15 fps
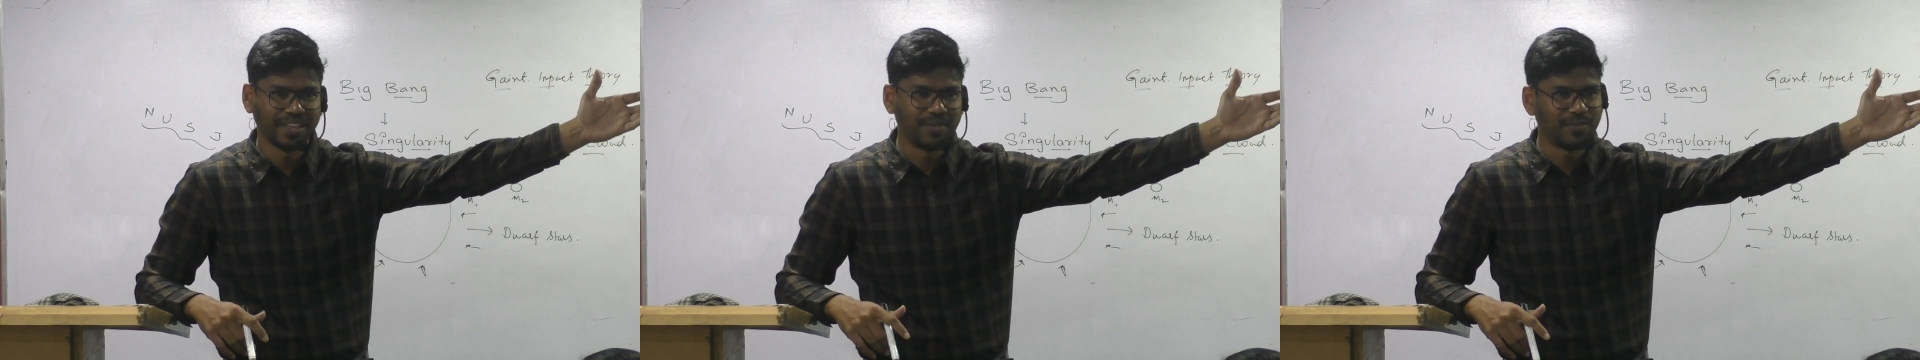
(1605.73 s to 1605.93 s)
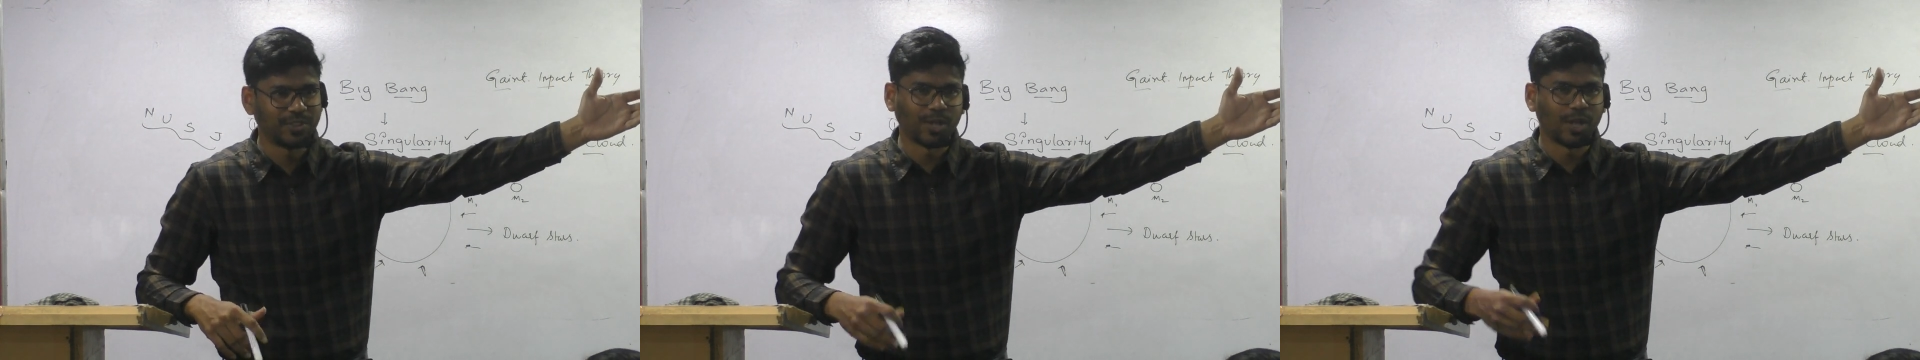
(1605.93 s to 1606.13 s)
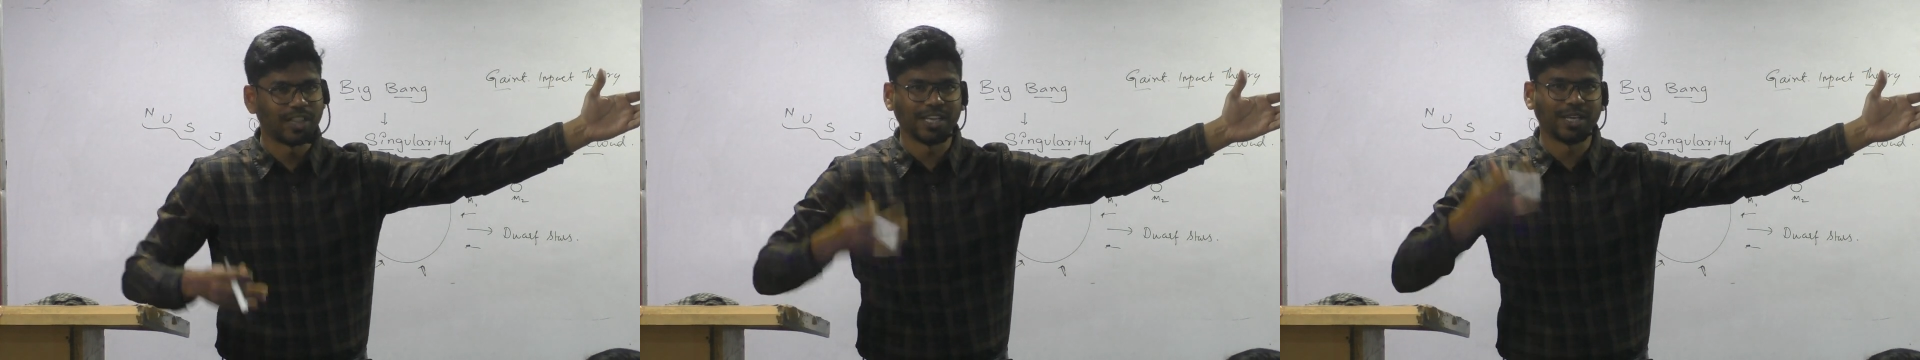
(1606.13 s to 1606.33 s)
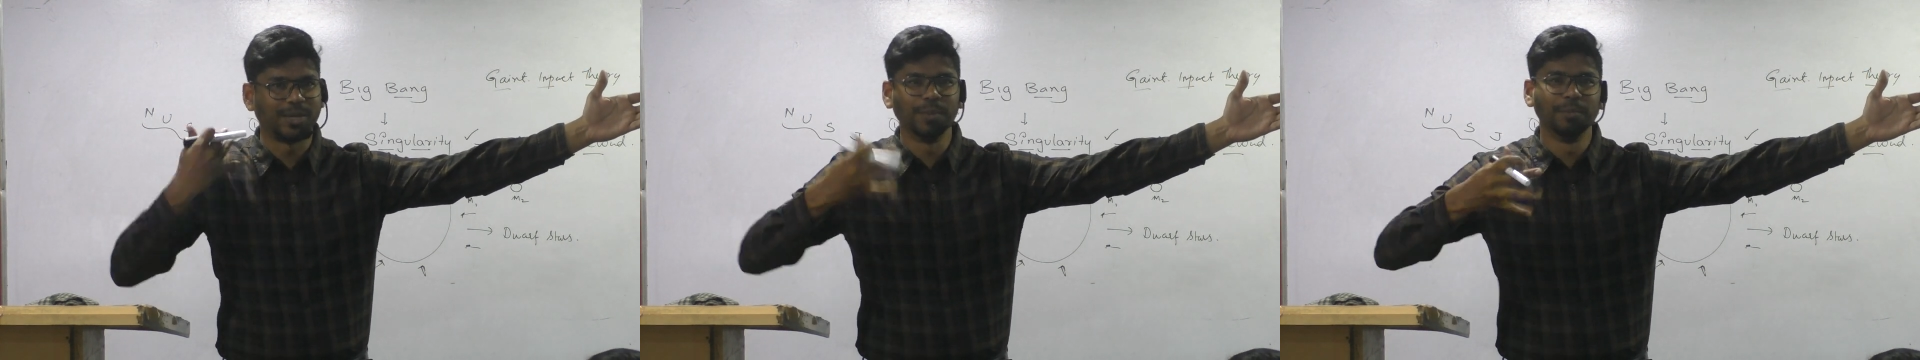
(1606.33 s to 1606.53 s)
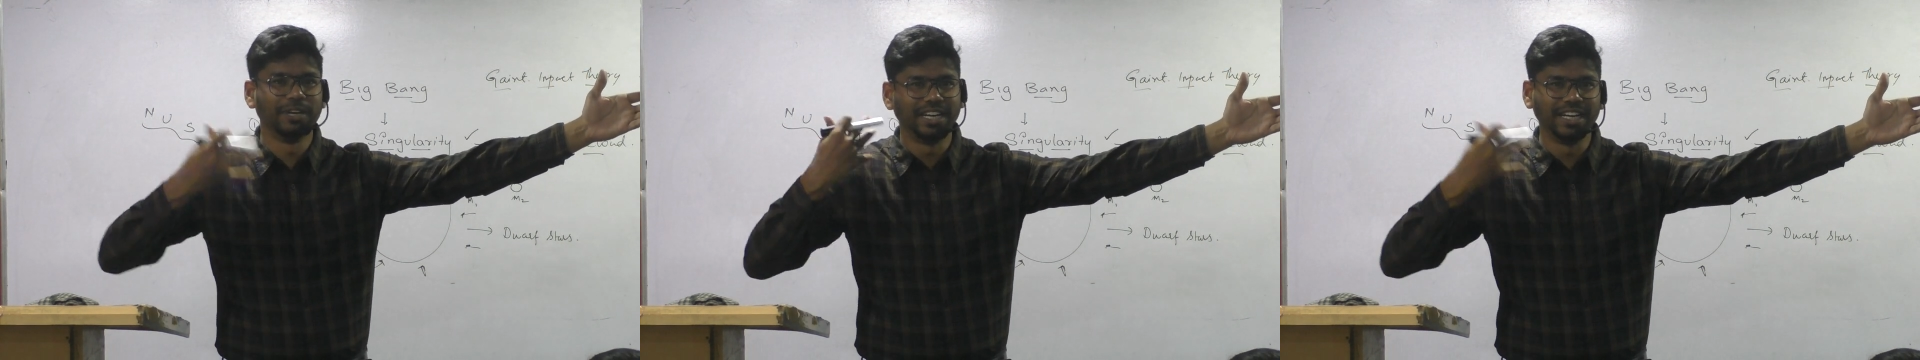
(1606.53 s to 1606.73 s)
With all the
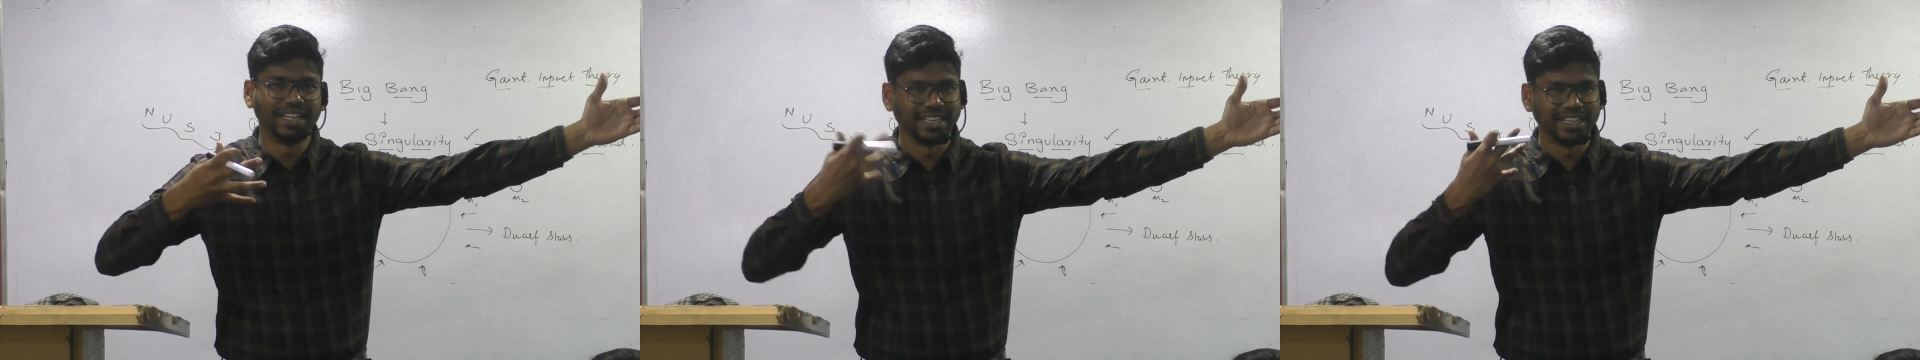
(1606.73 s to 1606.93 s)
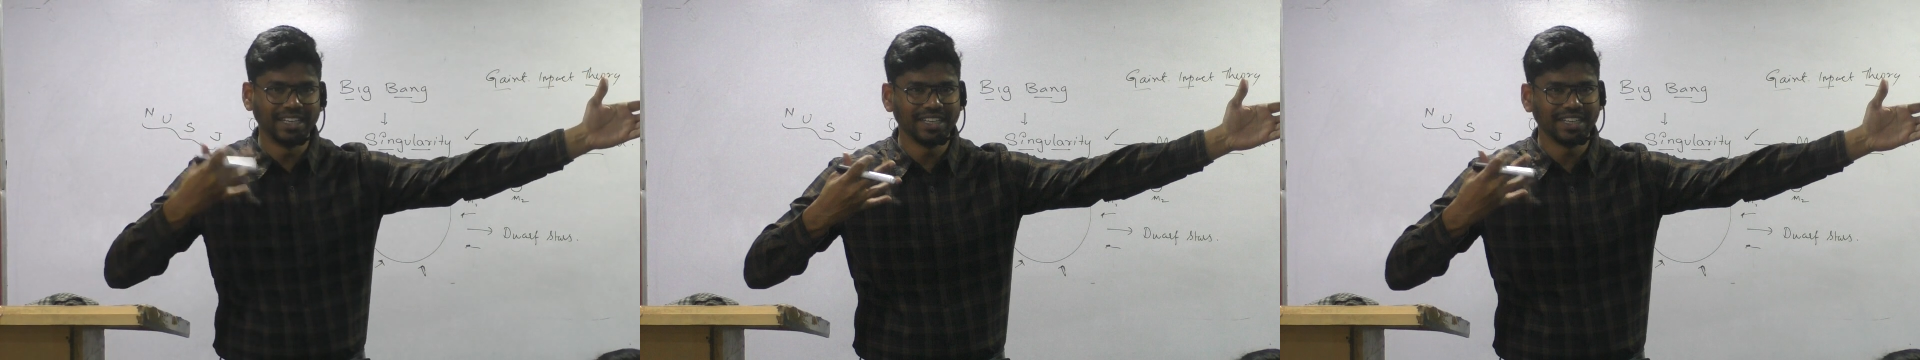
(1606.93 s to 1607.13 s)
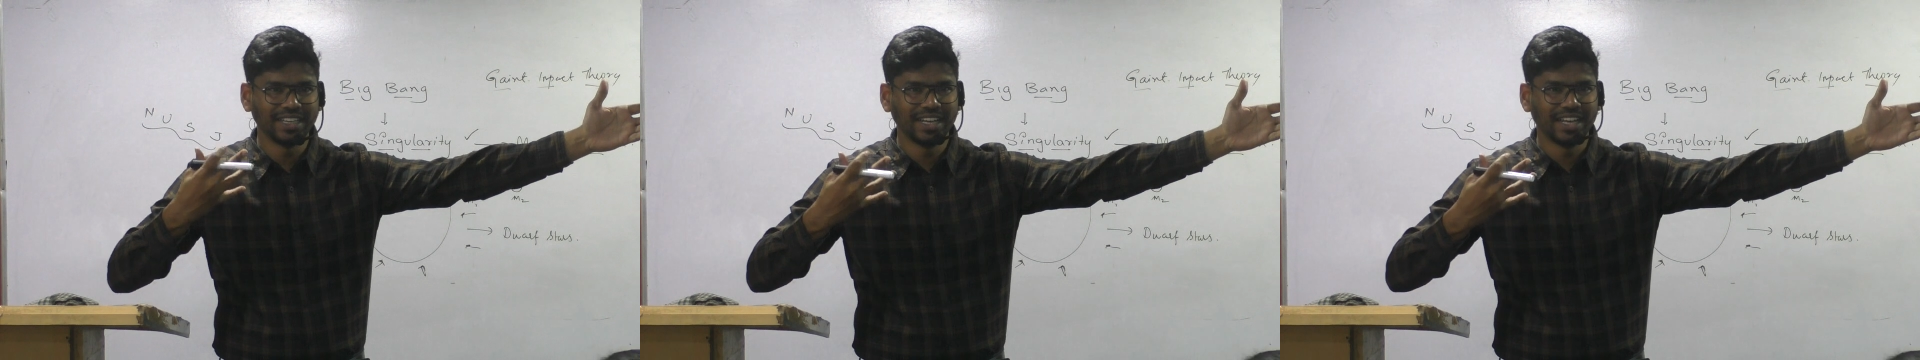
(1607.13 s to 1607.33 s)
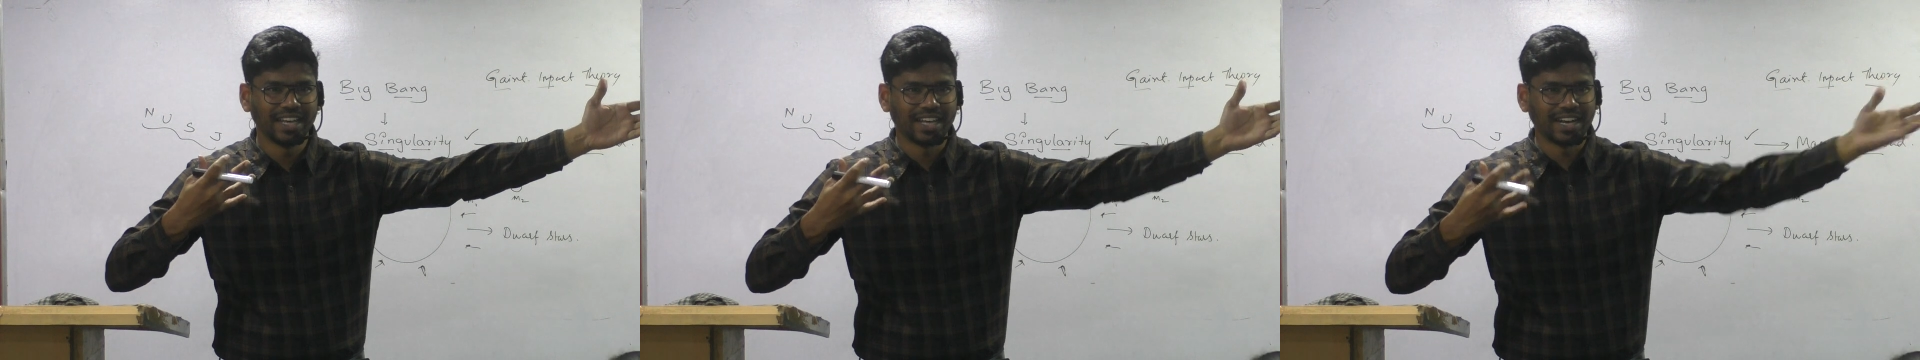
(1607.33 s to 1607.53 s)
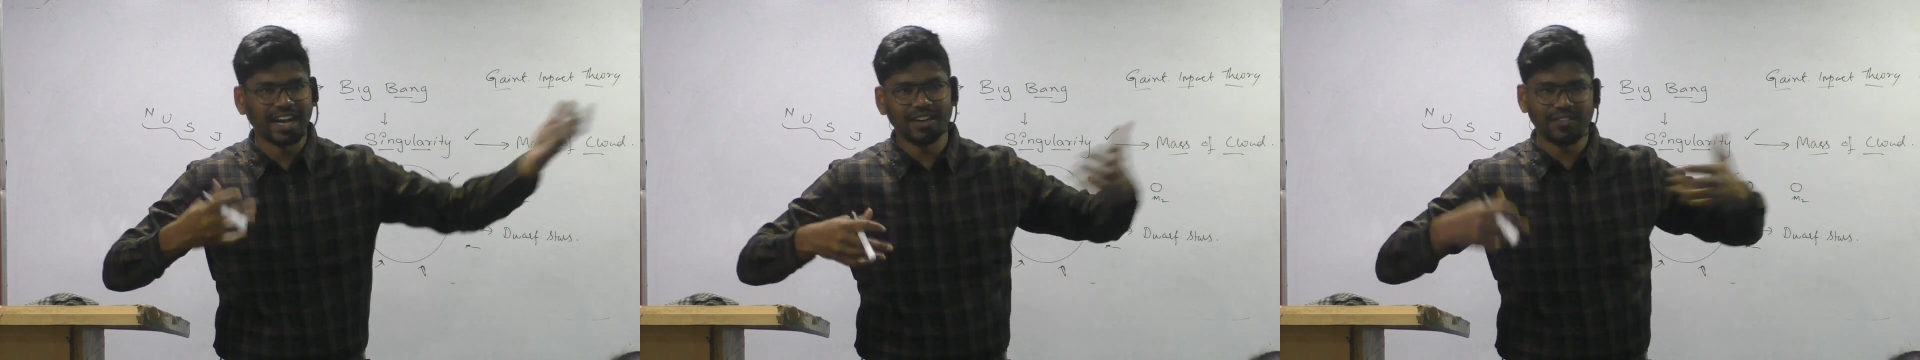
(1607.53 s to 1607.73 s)
humidity,
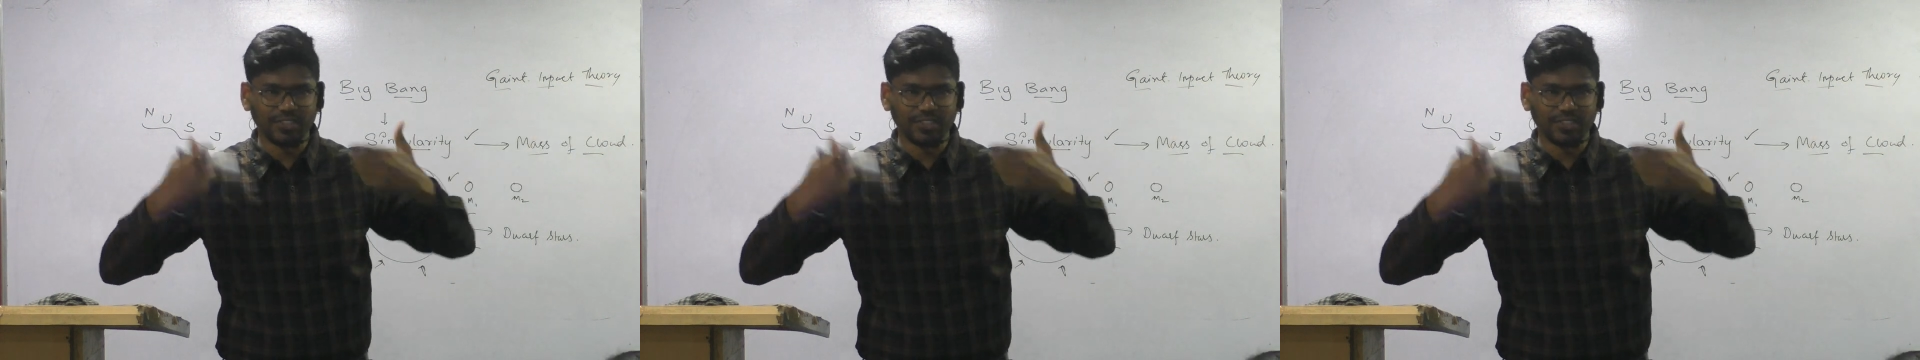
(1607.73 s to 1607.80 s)
right,